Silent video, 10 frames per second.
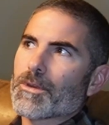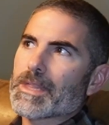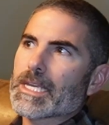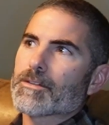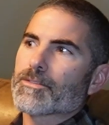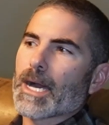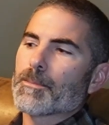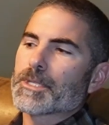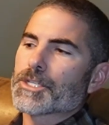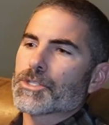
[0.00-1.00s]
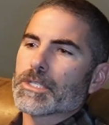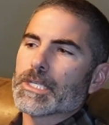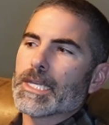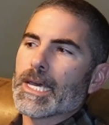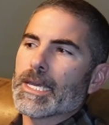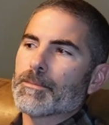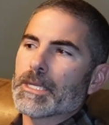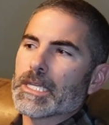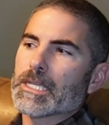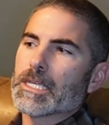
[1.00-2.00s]
we think of competition today, I
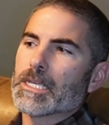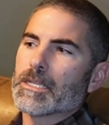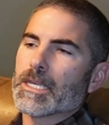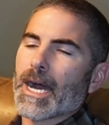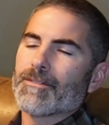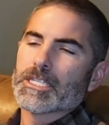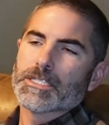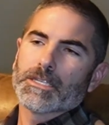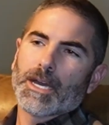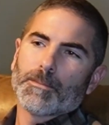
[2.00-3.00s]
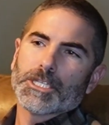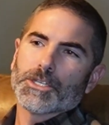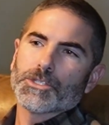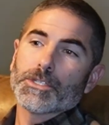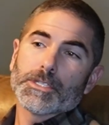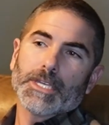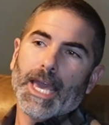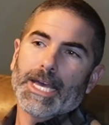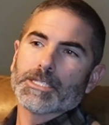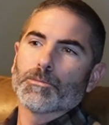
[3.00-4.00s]
mean, the obvious competition is
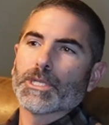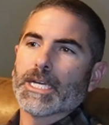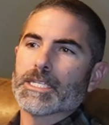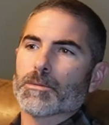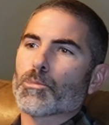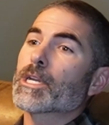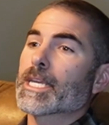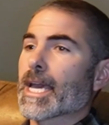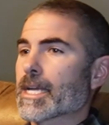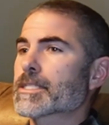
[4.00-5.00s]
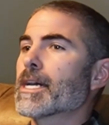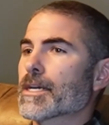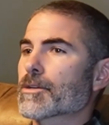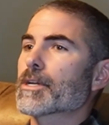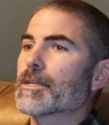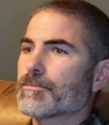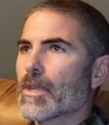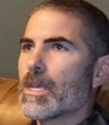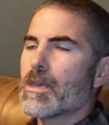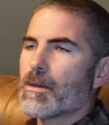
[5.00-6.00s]
cast in place and precast concrete.
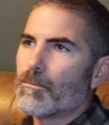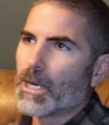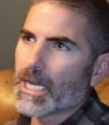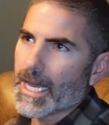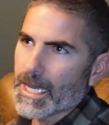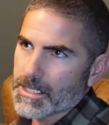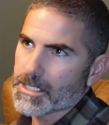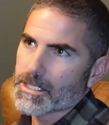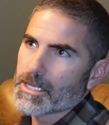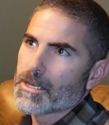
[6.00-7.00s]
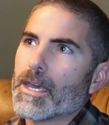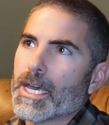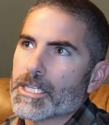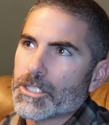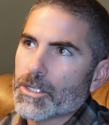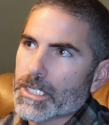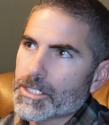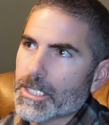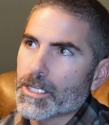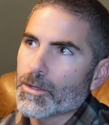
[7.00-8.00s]
But as you
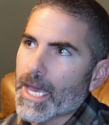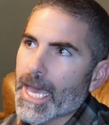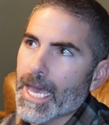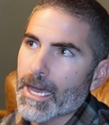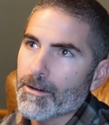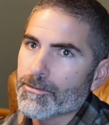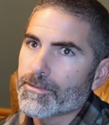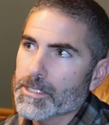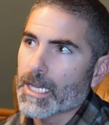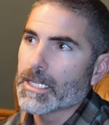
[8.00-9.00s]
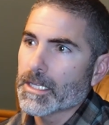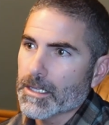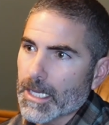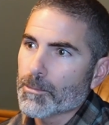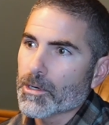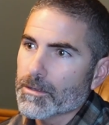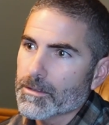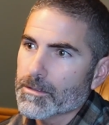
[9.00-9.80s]
continue to have tightening labor,